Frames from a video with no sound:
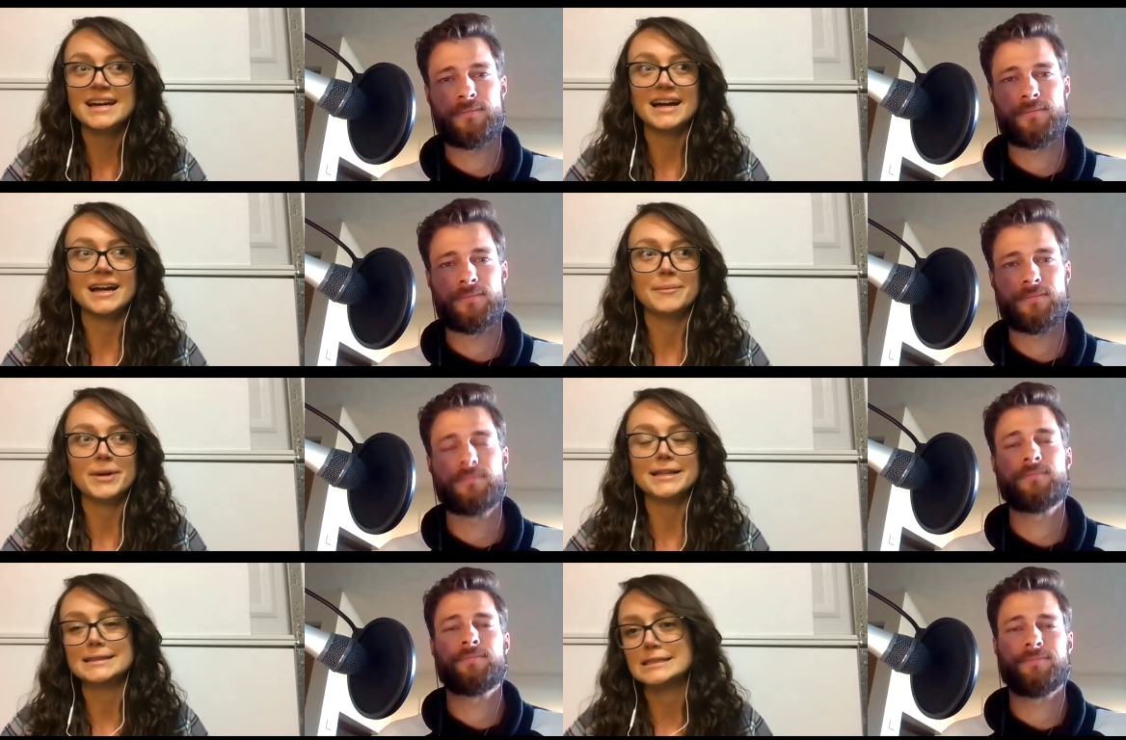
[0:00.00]
Speaker 1: Um,
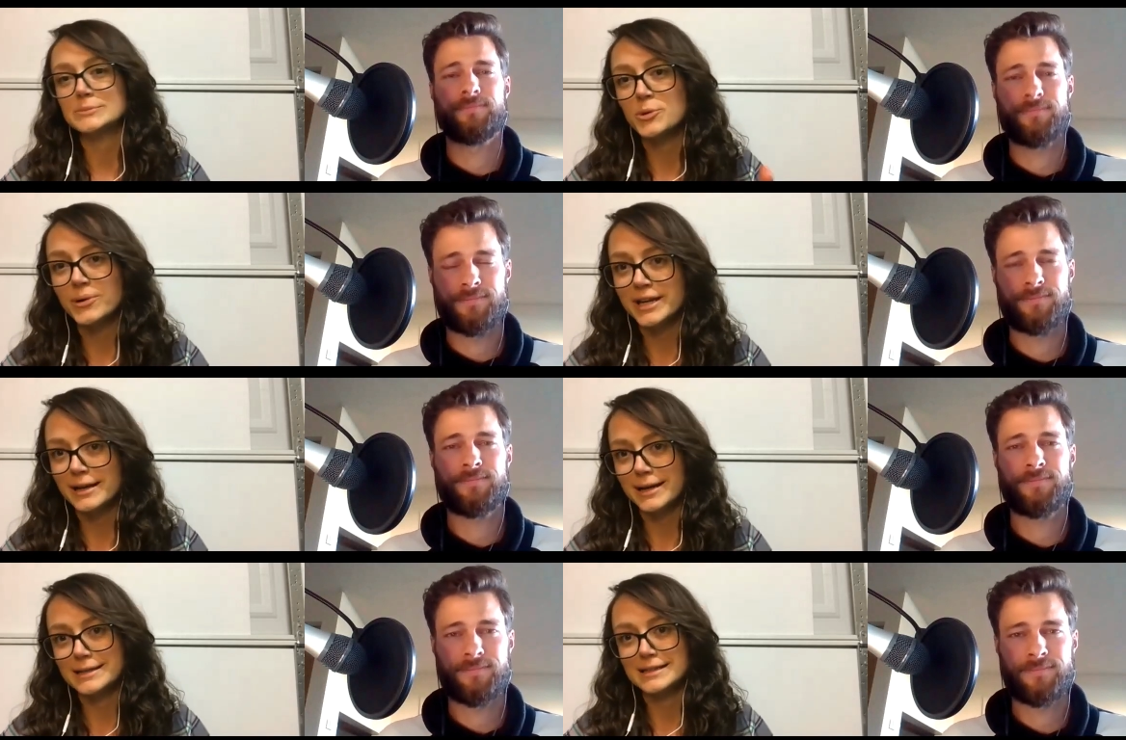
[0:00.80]
at this point,
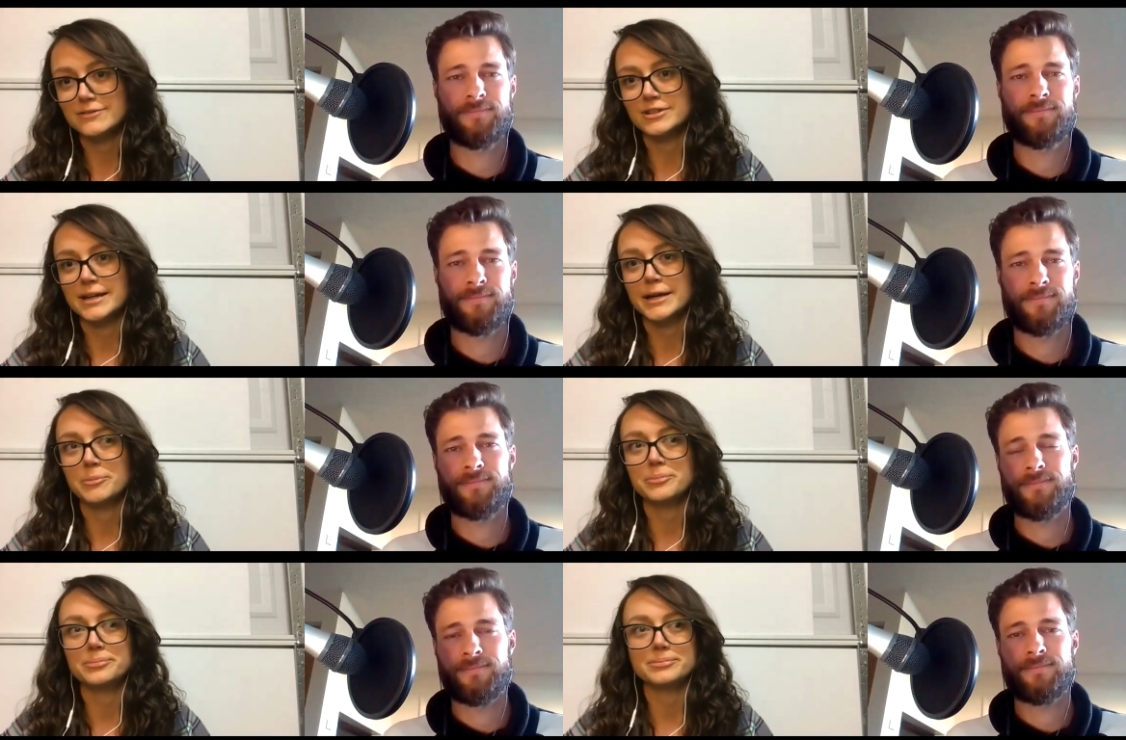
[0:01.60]
I had given up
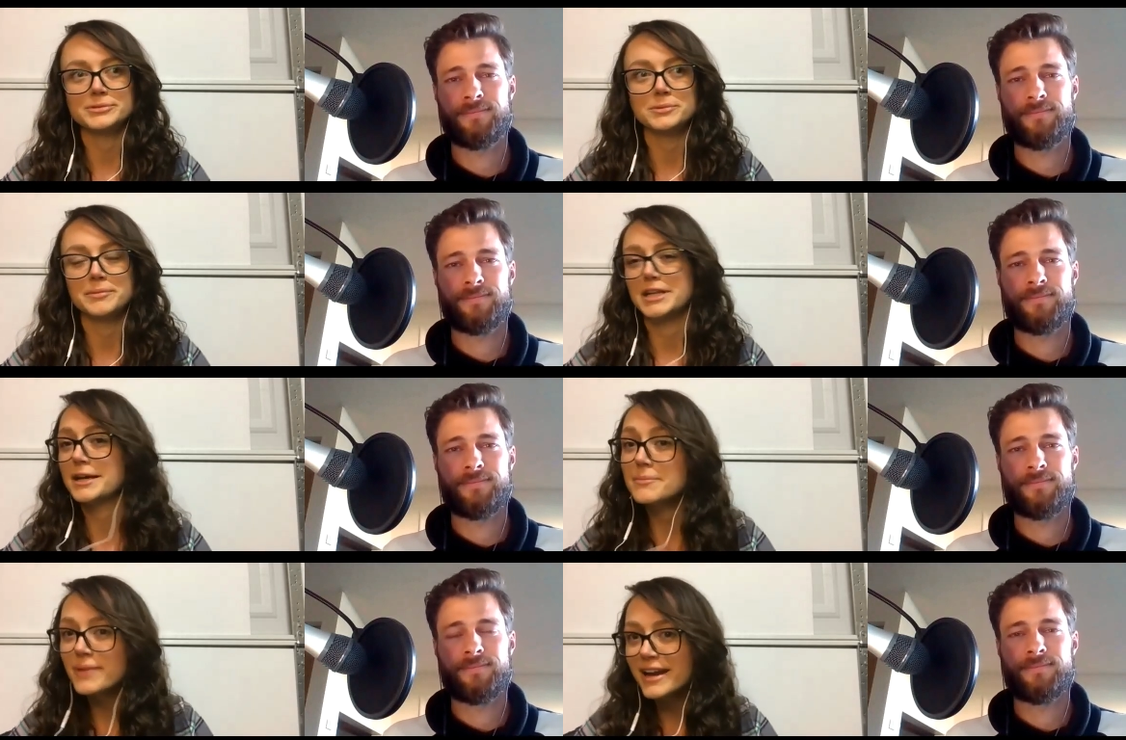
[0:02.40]
swimming
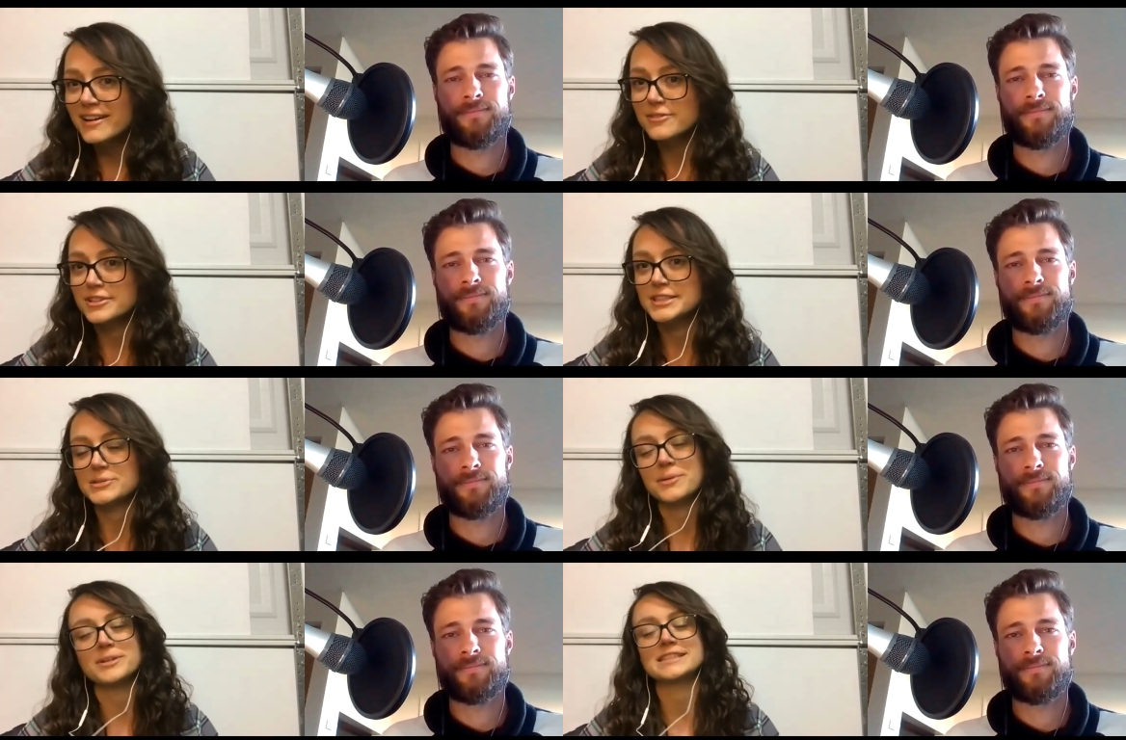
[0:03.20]
competitively, so
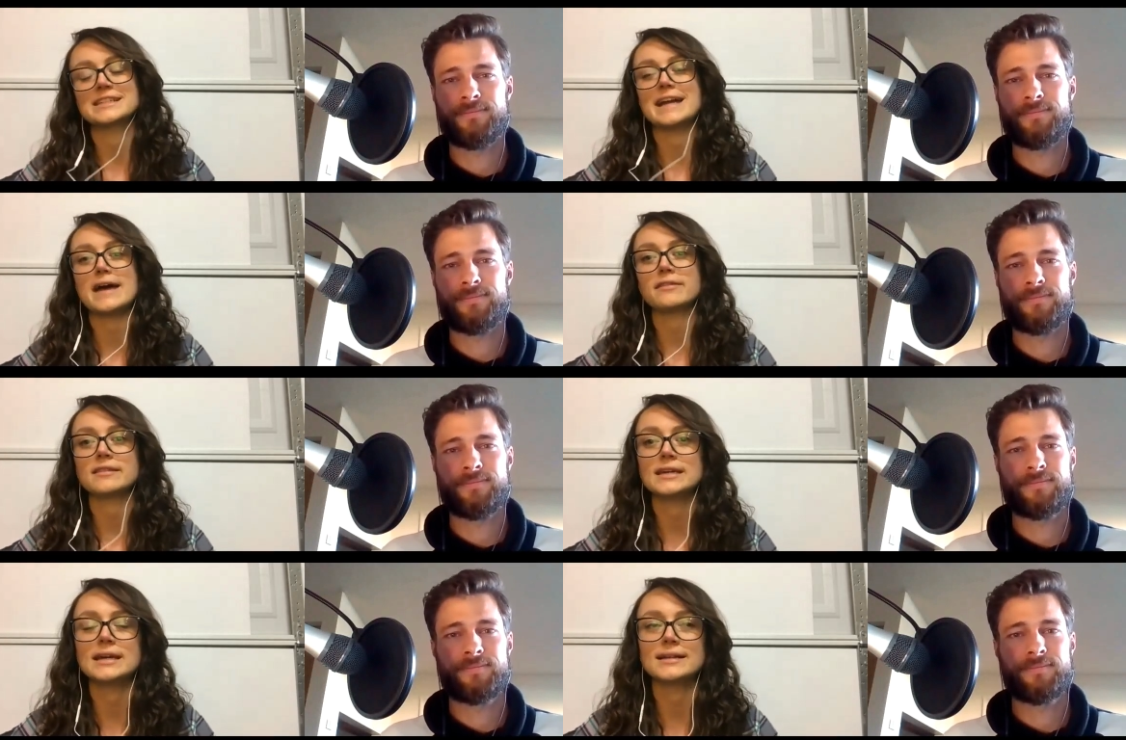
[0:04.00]
I wasn't an
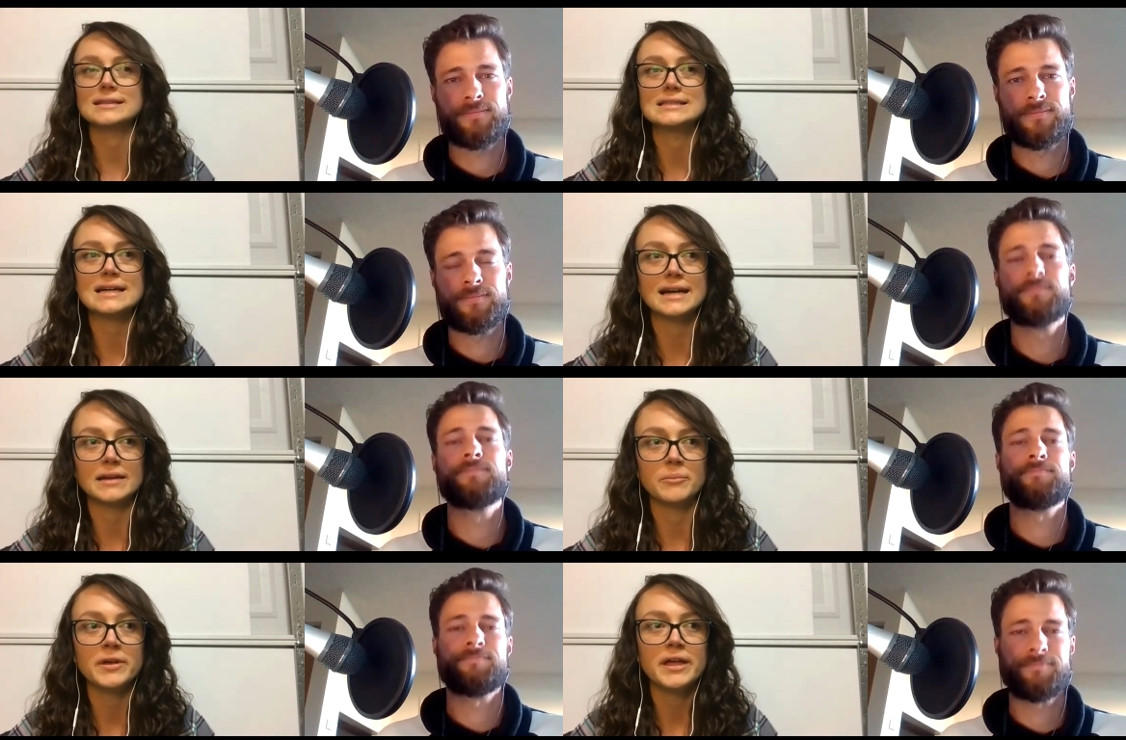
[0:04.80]
athlete at the
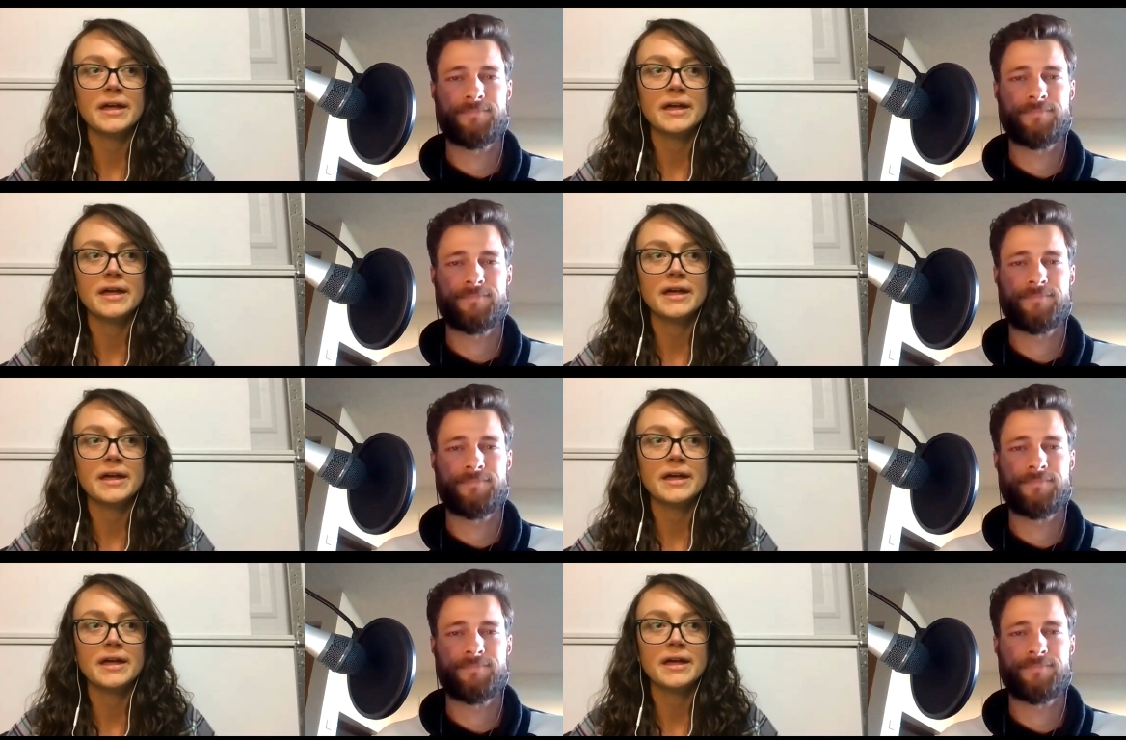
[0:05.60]
time.